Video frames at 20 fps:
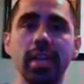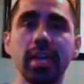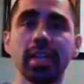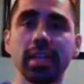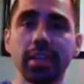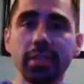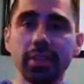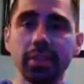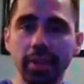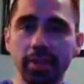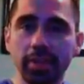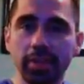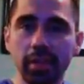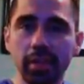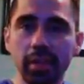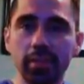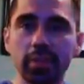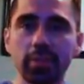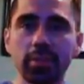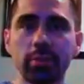$1,100
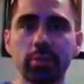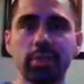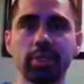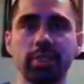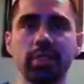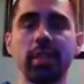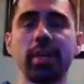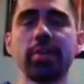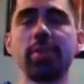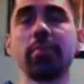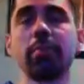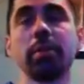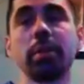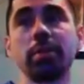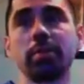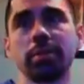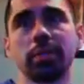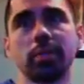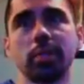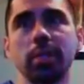worth of stuff. I mean,
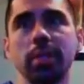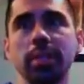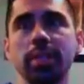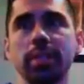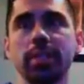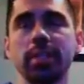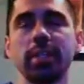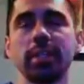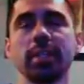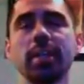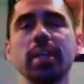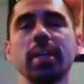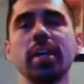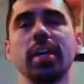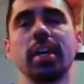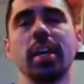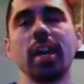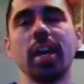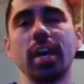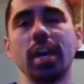it was crazy.
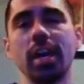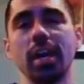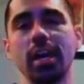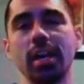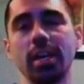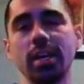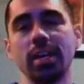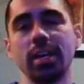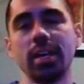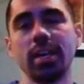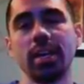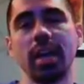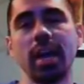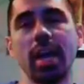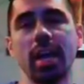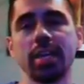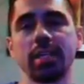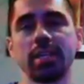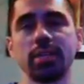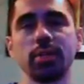
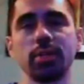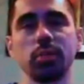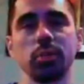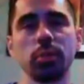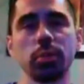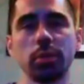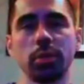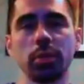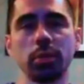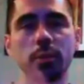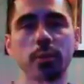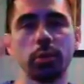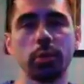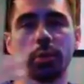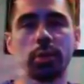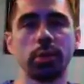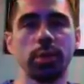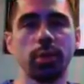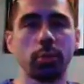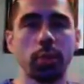I just knew we
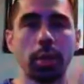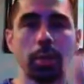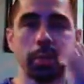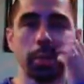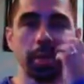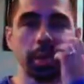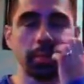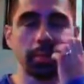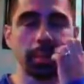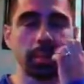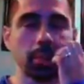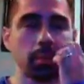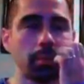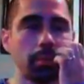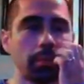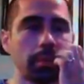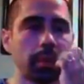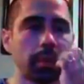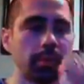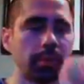were creeping up there.
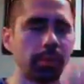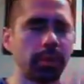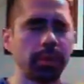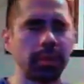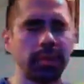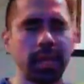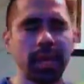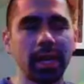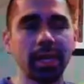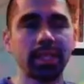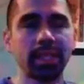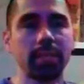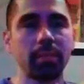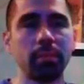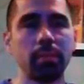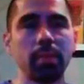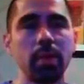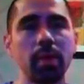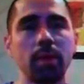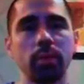The last
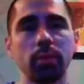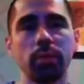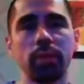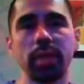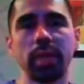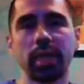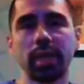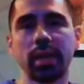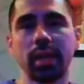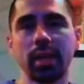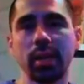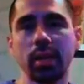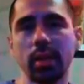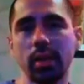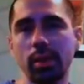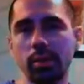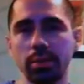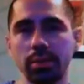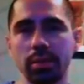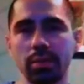time we did a
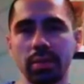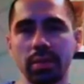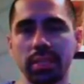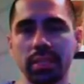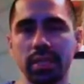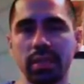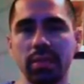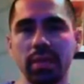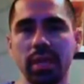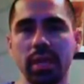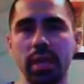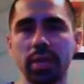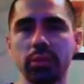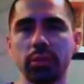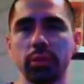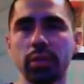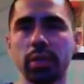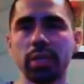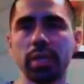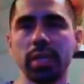count, it was around
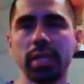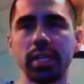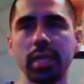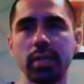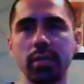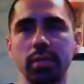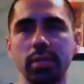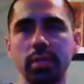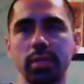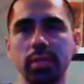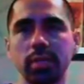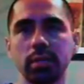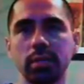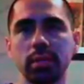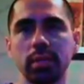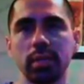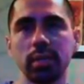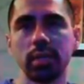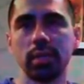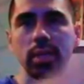700, and that
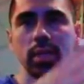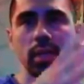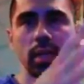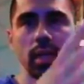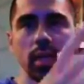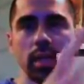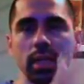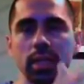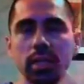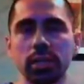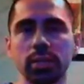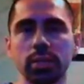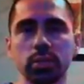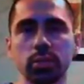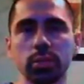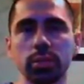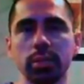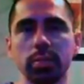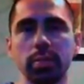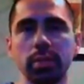was
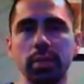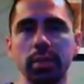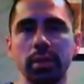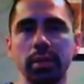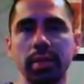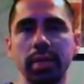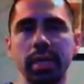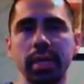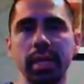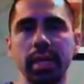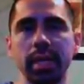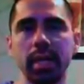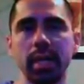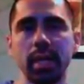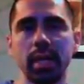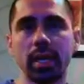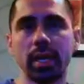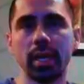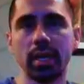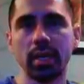towards the middle of the
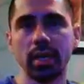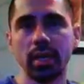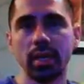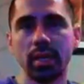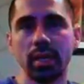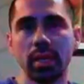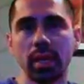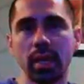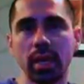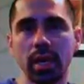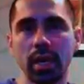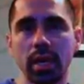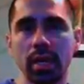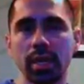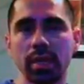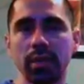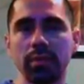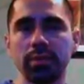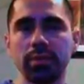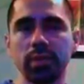day
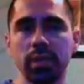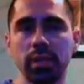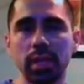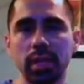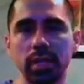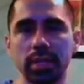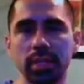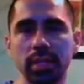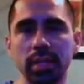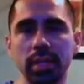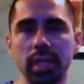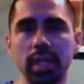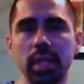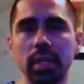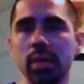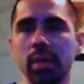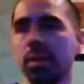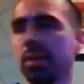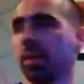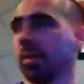of today, Sunday.